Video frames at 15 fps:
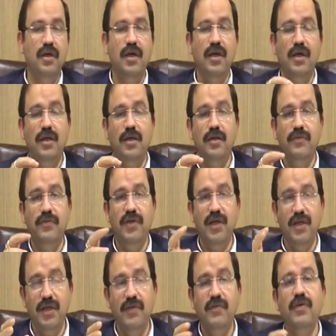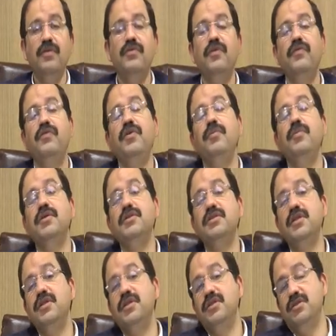And we are giving
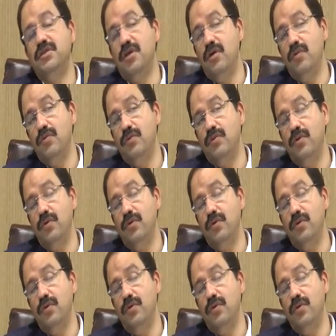50% discount